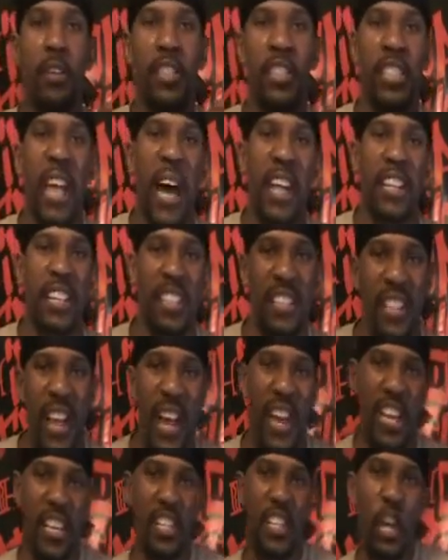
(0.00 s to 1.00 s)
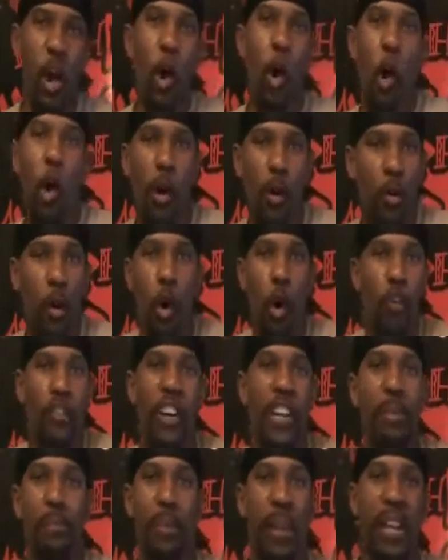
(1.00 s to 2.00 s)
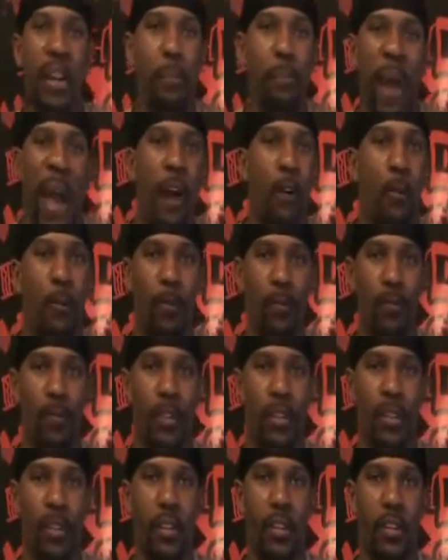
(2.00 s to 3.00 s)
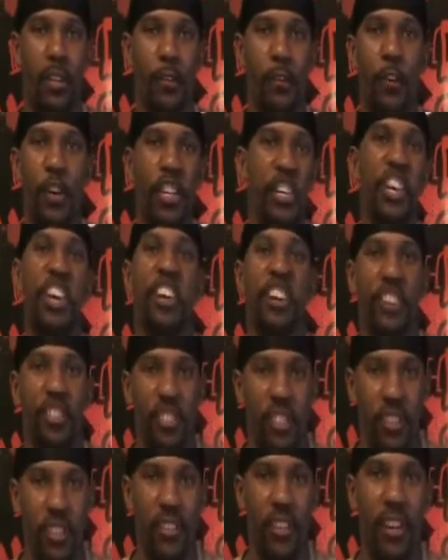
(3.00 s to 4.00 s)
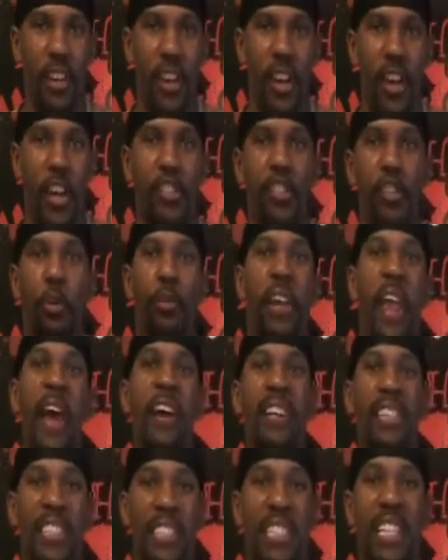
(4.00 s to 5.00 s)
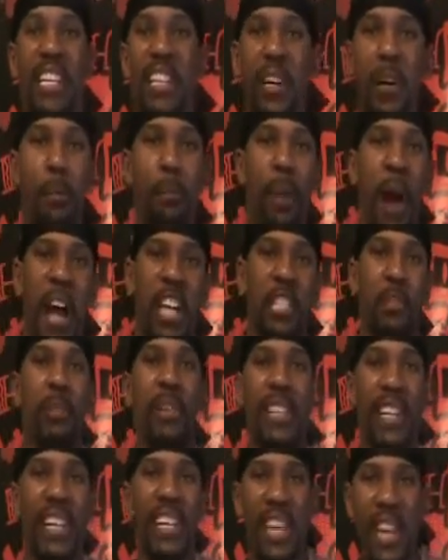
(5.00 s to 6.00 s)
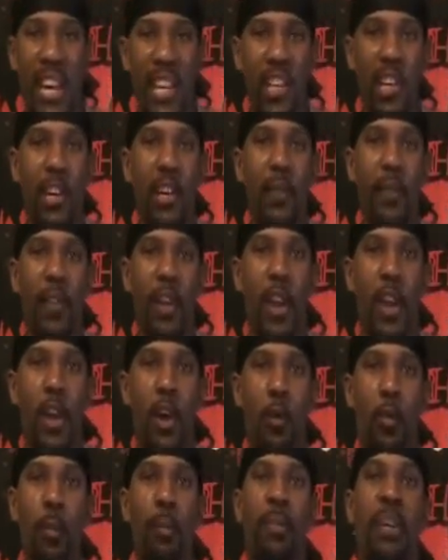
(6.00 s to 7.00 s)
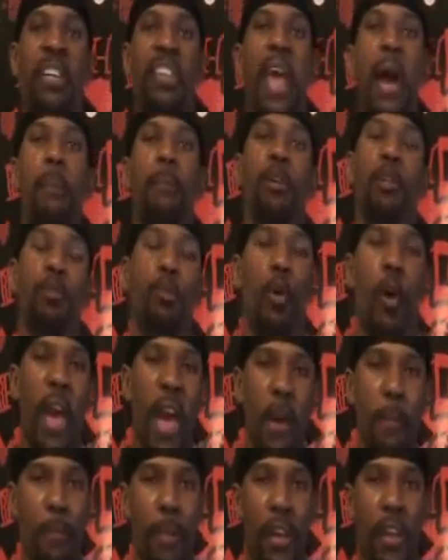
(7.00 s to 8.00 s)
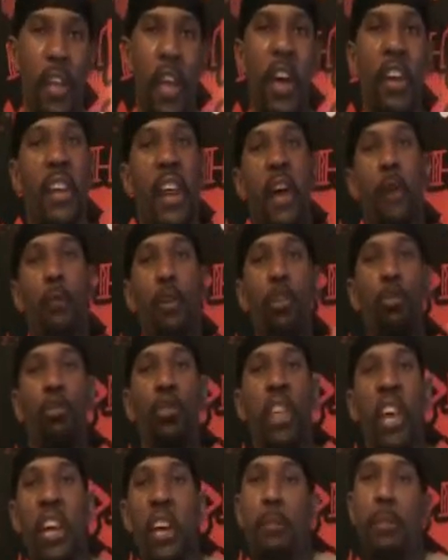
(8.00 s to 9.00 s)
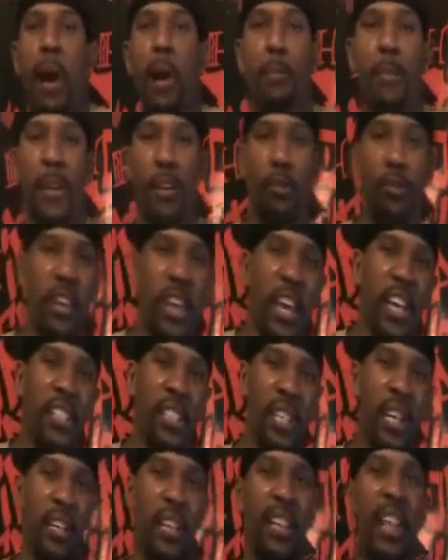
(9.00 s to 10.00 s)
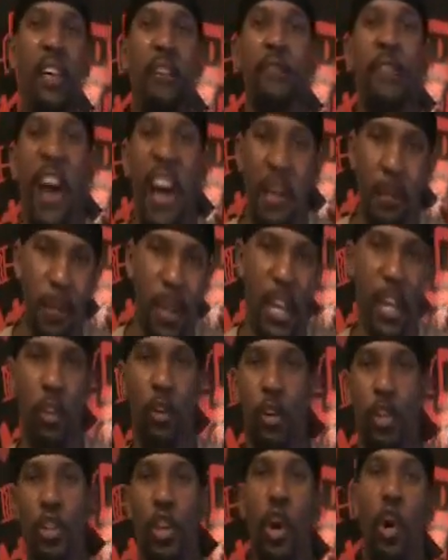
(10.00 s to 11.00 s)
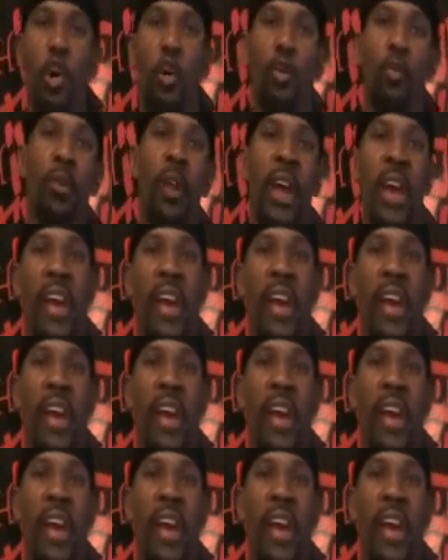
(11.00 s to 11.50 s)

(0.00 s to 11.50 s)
Solid Snake has already been about for years. So now to see them possibly together would be that much more epic. Now when you think about Metal Gear selling like 5 million on its own